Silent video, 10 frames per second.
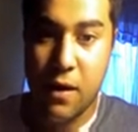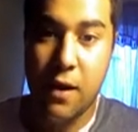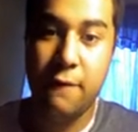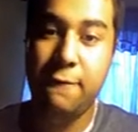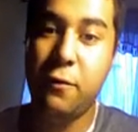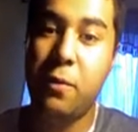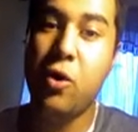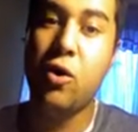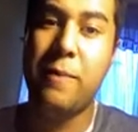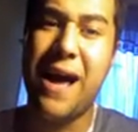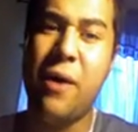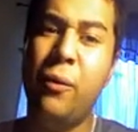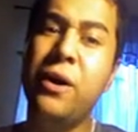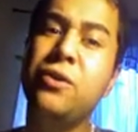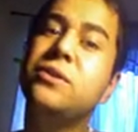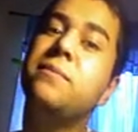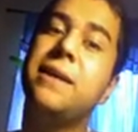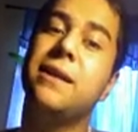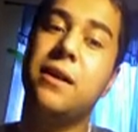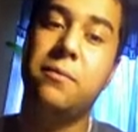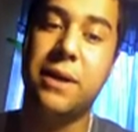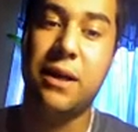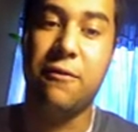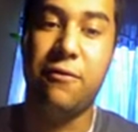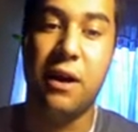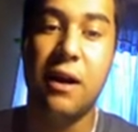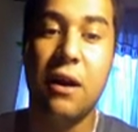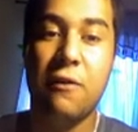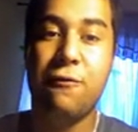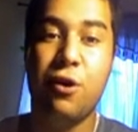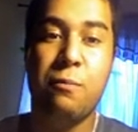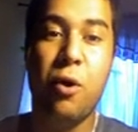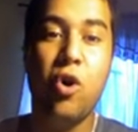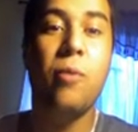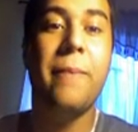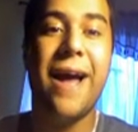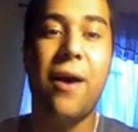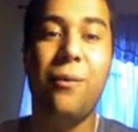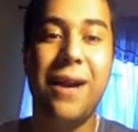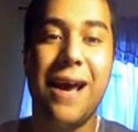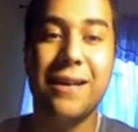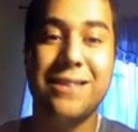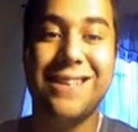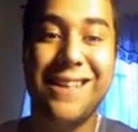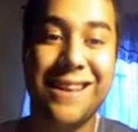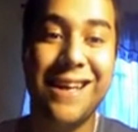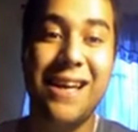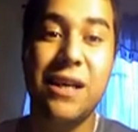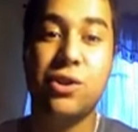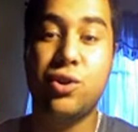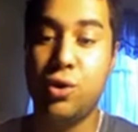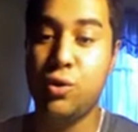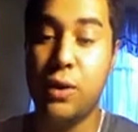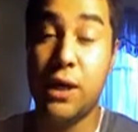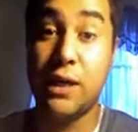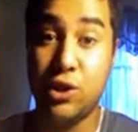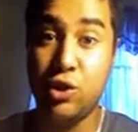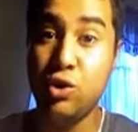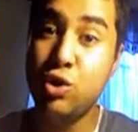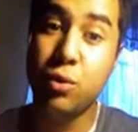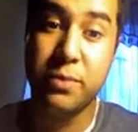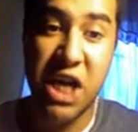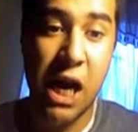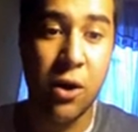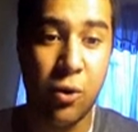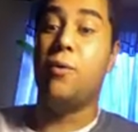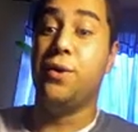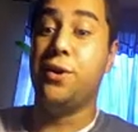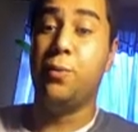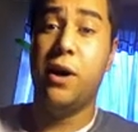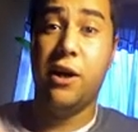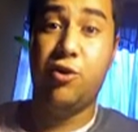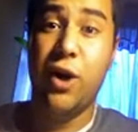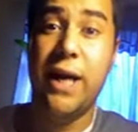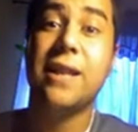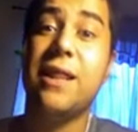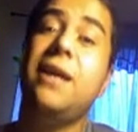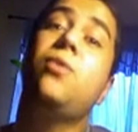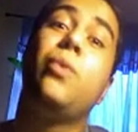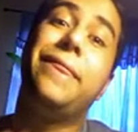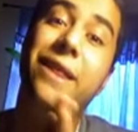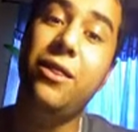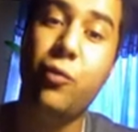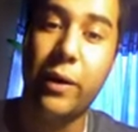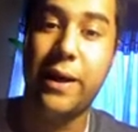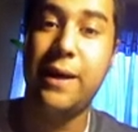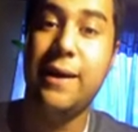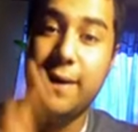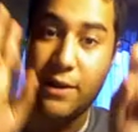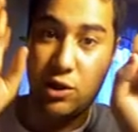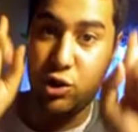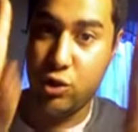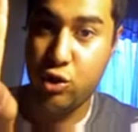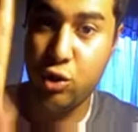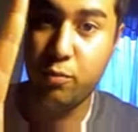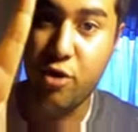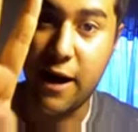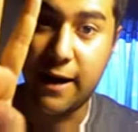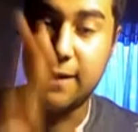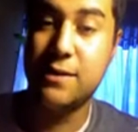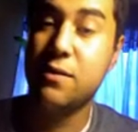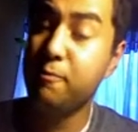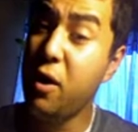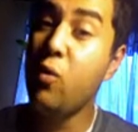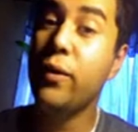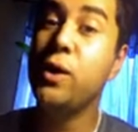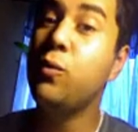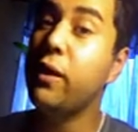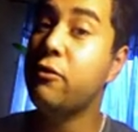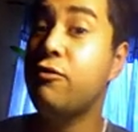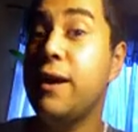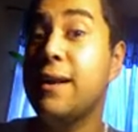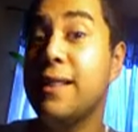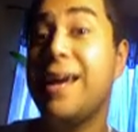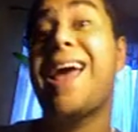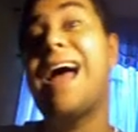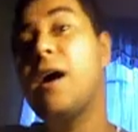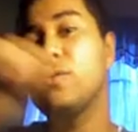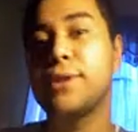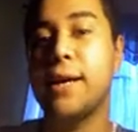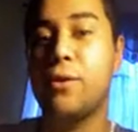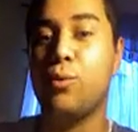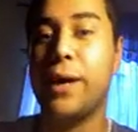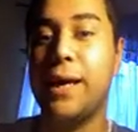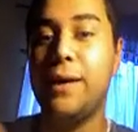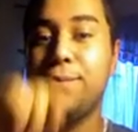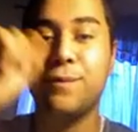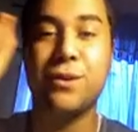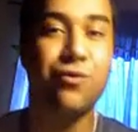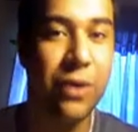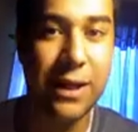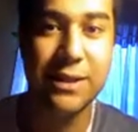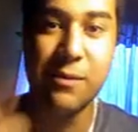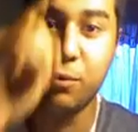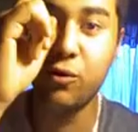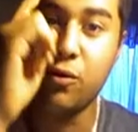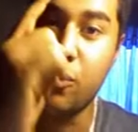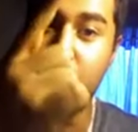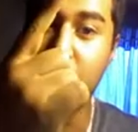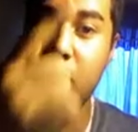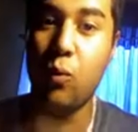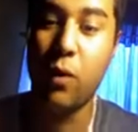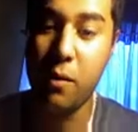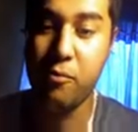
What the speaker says: And for Pogobat, I want to do something a little bit different. For Pogobat, I want to actually link to his YouTube channel. When you want to create a link within the wiki, it's 2 brackets. But when you want to create a link outside the wiki, it's really simple, only 1